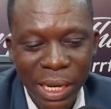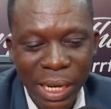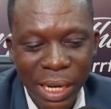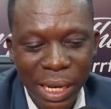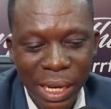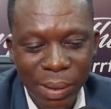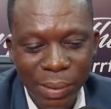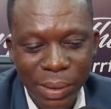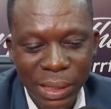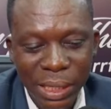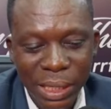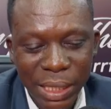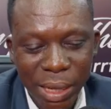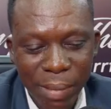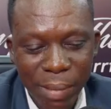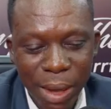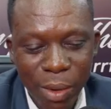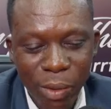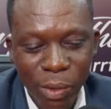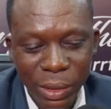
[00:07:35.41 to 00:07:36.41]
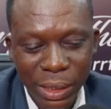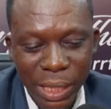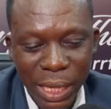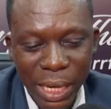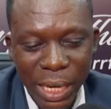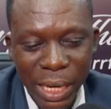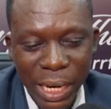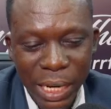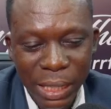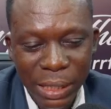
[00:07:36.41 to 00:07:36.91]
uh, Jakpa was
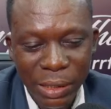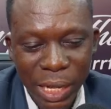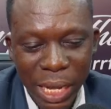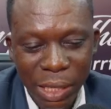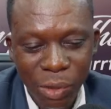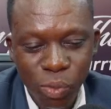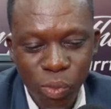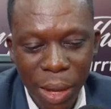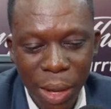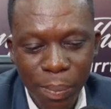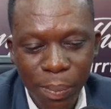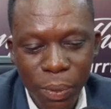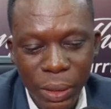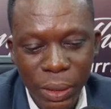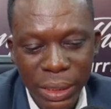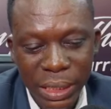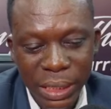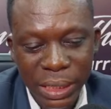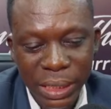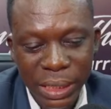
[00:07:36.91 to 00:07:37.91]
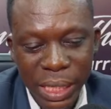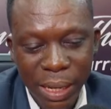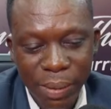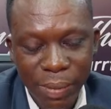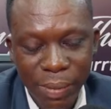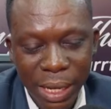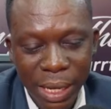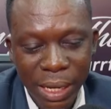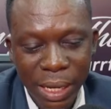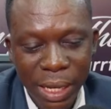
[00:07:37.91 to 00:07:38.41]
telling us at one point in time
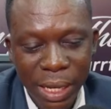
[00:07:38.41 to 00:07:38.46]
that